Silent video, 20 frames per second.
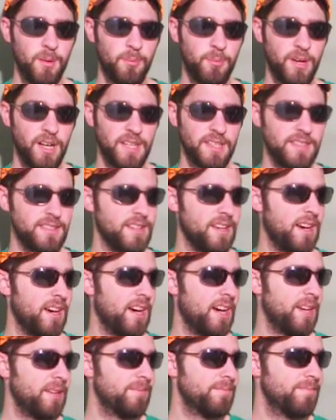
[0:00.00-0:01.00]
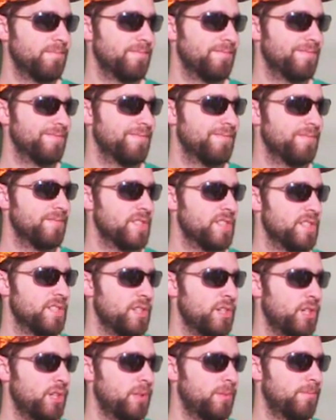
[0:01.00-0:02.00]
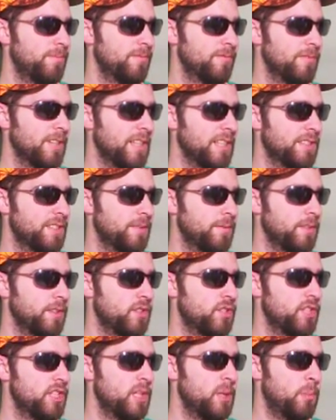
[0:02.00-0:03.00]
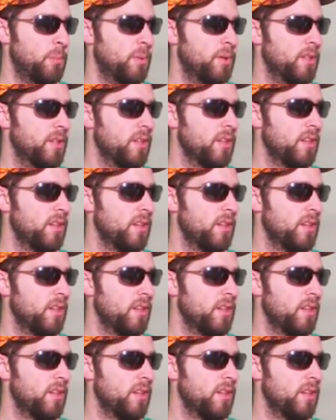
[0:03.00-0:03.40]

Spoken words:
but still relatively cheap,